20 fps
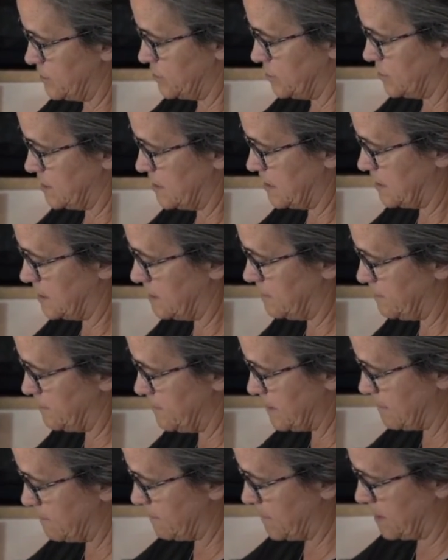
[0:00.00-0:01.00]
just hit the
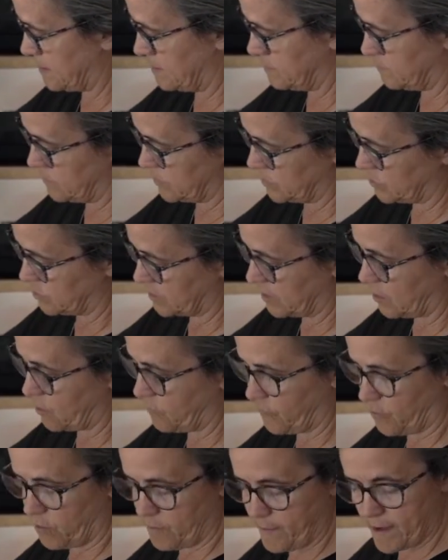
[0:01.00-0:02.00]
beat button, which will go
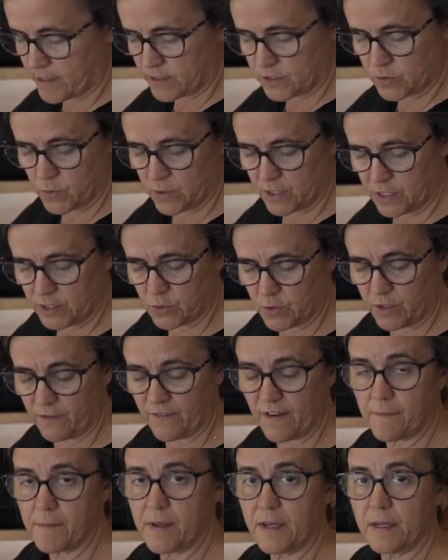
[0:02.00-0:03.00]
for about
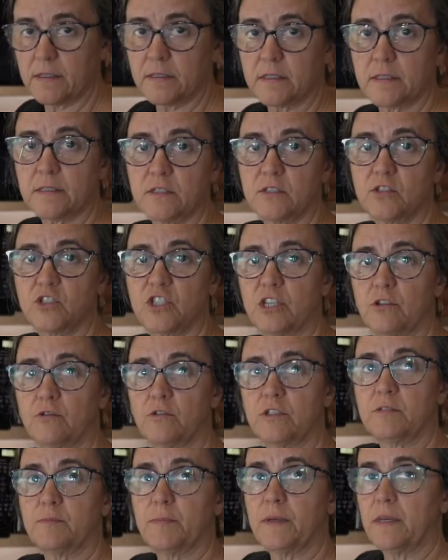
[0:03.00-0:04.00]
20-25 minutes,
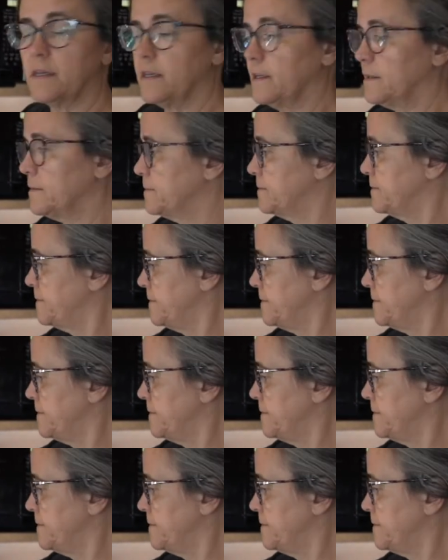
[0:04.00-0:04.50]
generally speaking.